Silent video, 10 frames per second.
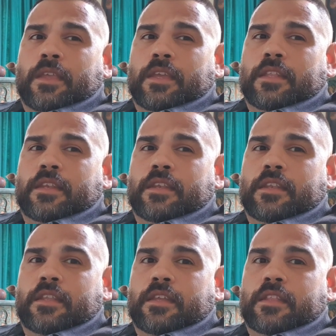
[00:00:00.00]
in
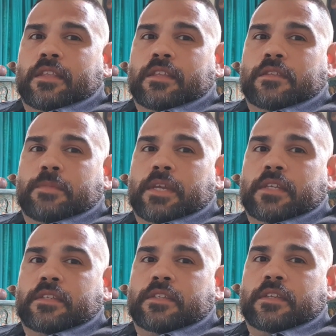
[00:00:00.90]
this
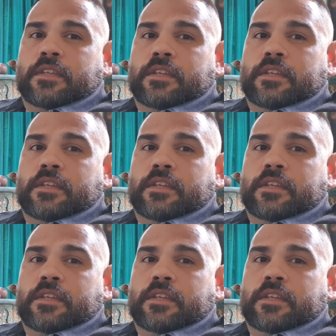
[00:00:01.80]
space.